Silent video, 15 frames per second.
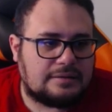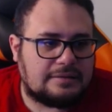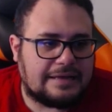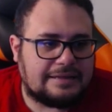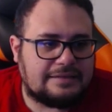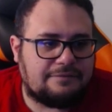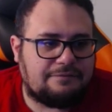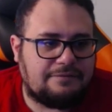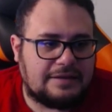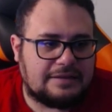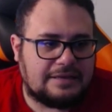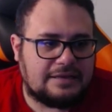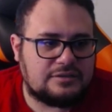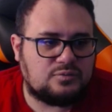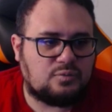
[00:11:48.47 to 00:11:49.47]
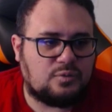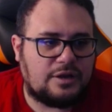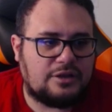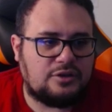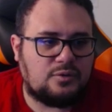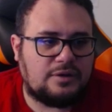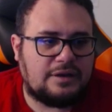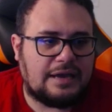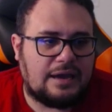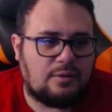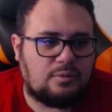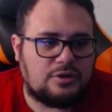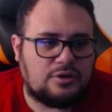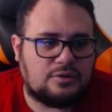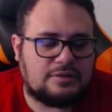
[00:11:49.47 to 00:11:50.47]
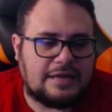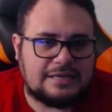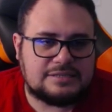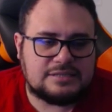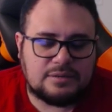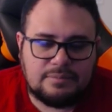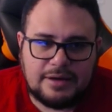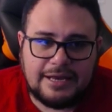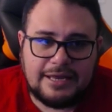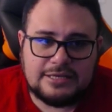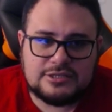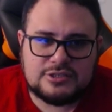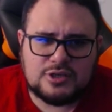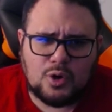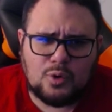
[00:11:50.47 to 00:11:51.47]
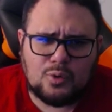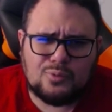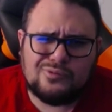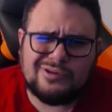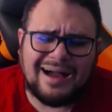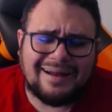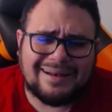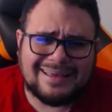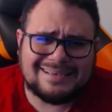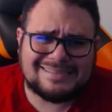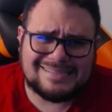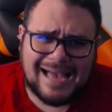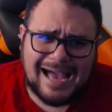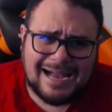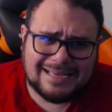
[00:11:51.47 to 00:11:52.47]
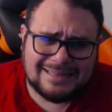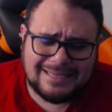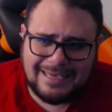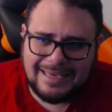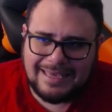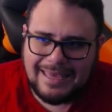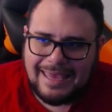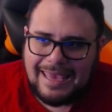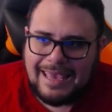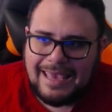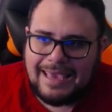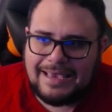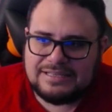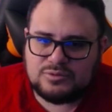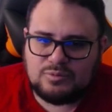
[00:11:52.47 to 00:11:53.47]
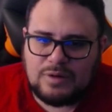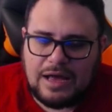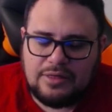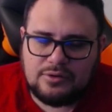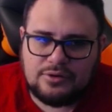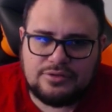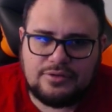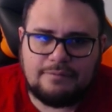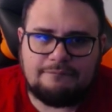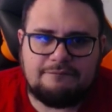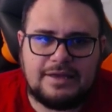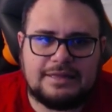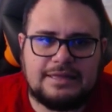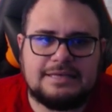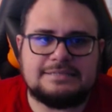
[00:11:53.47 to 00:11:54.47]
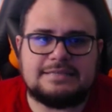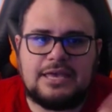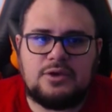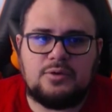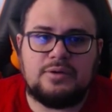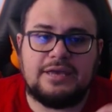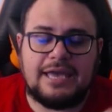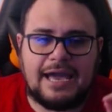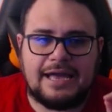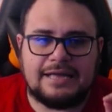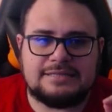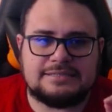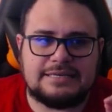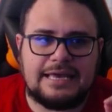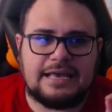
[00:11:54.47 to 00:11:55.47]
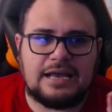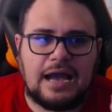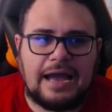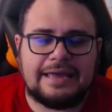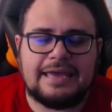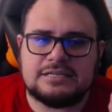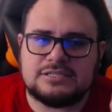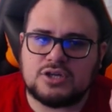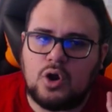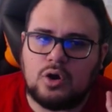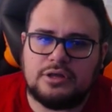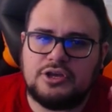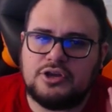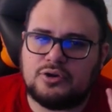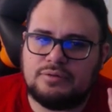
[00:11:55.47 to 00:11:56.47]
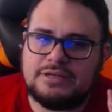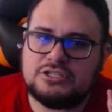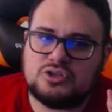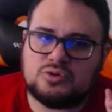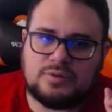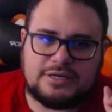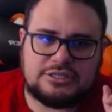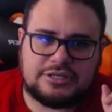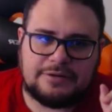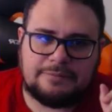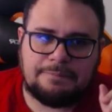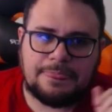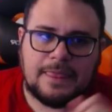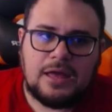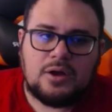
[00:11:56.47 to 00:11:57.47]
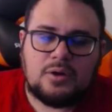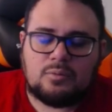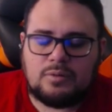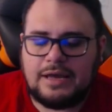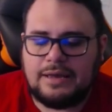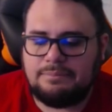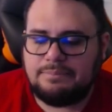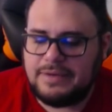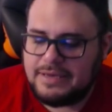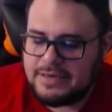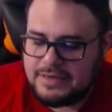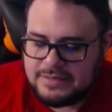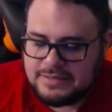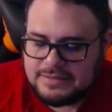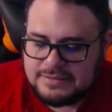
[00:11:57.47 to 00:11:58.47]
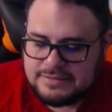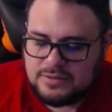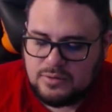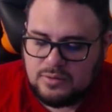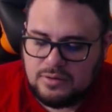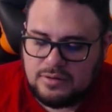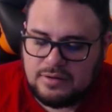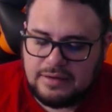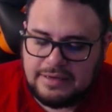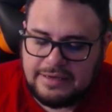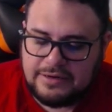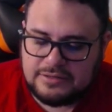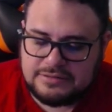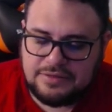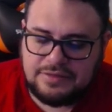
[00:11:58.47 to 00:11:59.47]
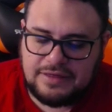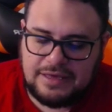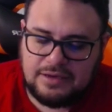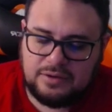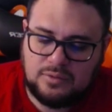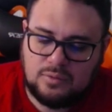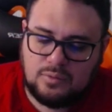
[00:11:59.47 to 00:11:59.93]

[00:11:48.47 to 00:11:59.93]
like the feelings when you like somebody. So not exactly, it's rather the feelings that you get. I guess call it your intuition, right? Because here's the thing,